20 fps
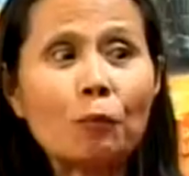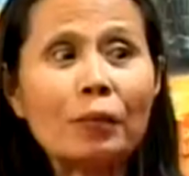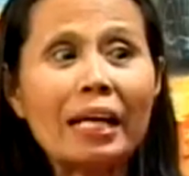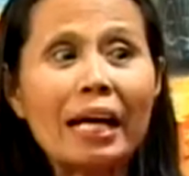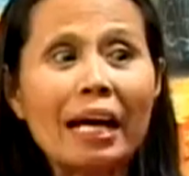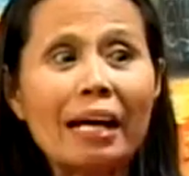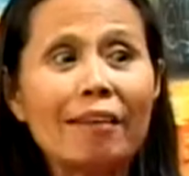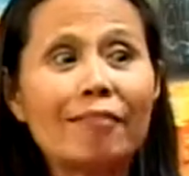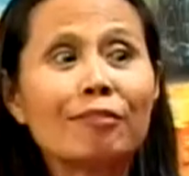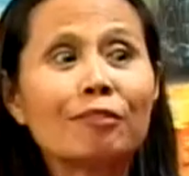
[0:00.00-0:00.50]
we
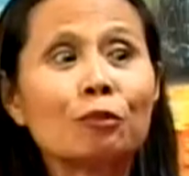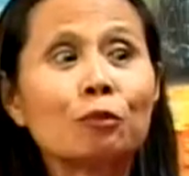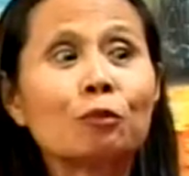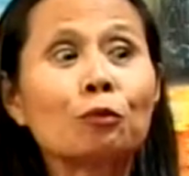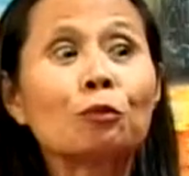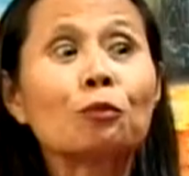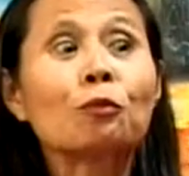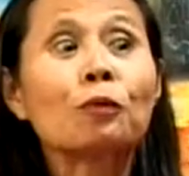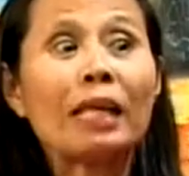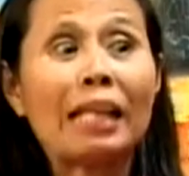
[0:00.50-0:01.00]
have
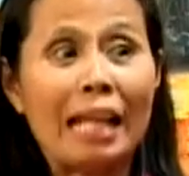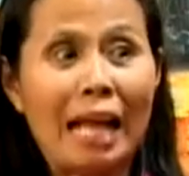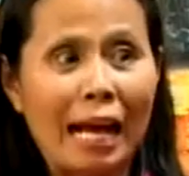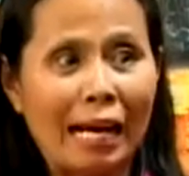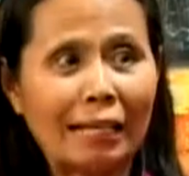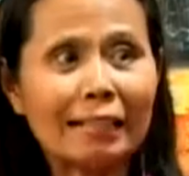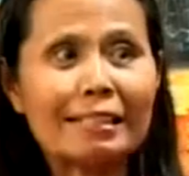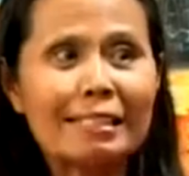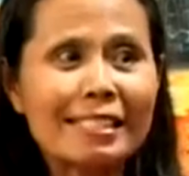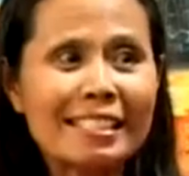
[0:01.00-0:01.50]
to
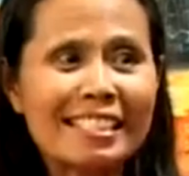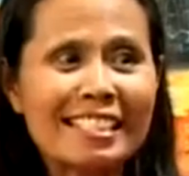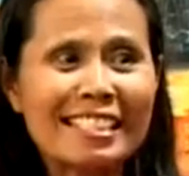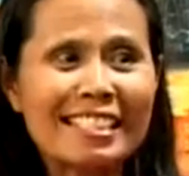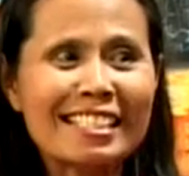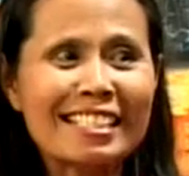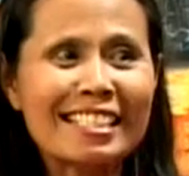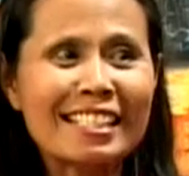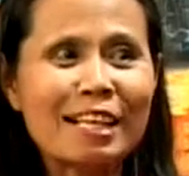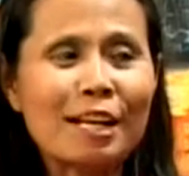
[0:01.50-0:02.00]
relax.